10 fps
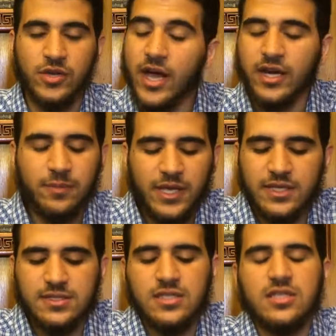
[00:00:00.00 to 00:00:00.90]
You're not gonna be
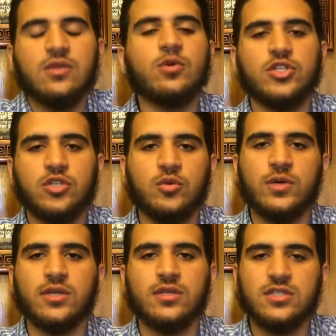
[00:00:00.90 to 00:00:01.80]
consistent in what you're
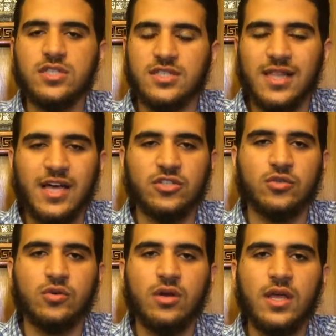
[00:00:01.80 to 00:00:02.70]
doing. It's just
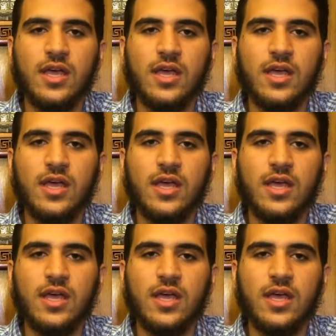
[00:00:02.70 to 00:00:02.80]
logical.